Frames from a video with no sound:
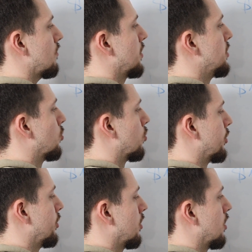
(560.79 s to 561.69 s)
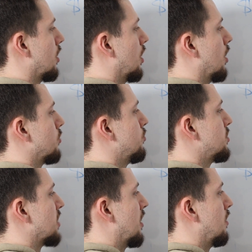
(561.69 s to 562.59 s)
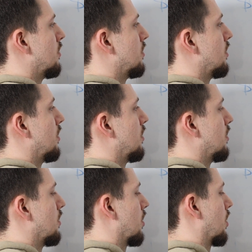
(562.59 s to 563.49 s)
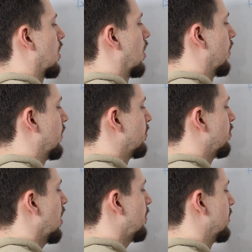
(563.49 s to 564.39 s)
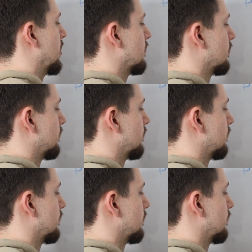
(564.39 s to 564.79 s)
in order to sell their property.